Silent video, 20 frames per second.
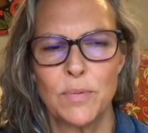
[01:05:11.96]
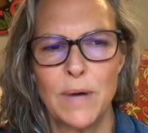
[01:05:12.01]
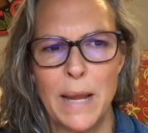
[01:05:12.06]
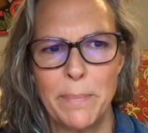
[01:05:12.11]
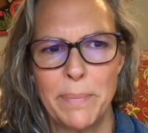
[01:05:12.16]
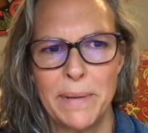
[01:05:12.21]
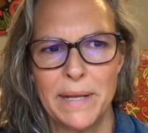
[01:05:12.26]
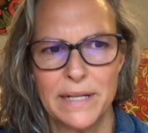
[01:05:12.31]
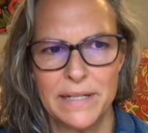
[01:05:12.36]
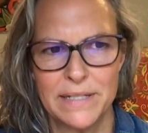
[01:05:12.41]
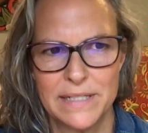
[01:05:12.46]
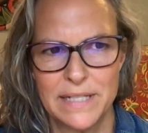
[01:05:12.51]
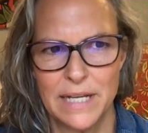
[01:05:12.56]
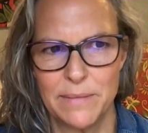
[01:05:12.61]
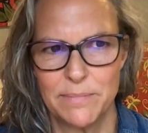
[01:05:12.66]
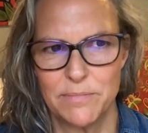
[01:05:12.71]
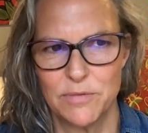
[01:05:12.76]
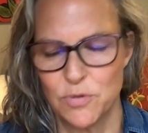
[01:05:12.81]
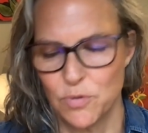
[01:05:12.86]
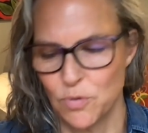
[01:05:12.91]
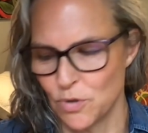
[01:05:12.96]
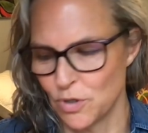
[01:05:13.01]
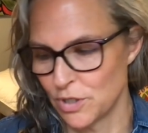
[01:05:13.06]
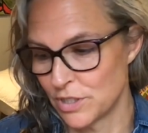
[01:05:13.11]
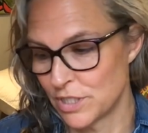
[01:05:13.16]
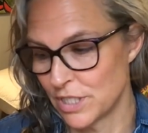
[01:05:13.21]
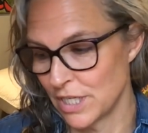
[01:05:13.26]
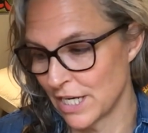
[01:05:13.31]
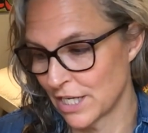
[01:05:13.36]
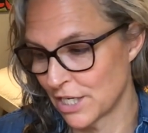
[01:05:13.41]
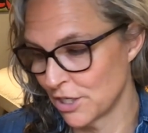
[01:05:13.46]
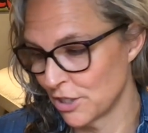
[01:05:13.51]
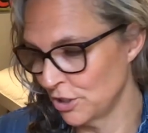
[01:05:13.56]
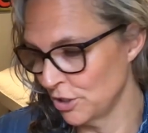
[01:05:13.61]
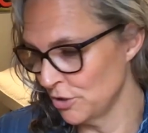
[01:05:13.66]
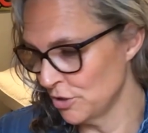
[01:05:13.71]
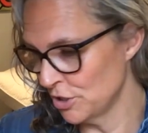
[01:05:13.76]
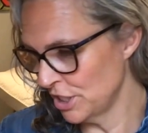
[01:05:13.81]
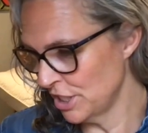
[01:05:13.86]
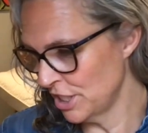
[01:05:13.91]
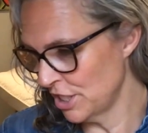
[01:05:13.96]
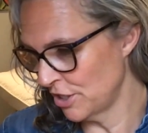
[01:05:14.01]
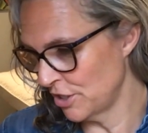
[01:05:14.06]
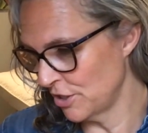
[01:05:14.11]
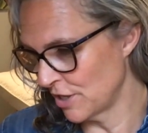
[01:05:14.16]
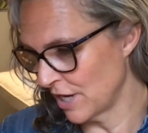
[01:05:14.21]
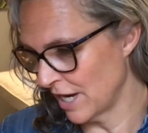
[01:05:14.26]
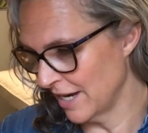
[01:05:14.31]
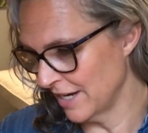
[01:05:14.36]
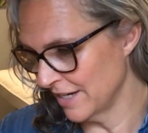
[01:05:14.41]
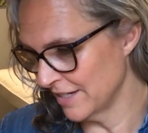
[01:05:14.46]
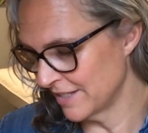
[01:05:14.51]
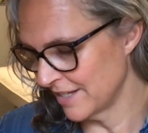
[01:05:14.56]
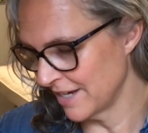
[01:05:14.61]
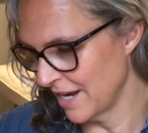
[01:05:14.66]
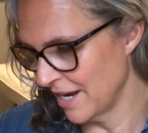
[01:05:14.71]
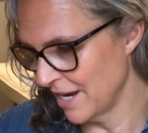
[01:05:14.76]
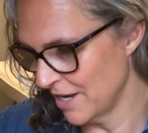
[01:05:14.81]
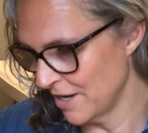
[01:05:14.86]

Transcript: wrapping us up toward a conclusion here, you guys.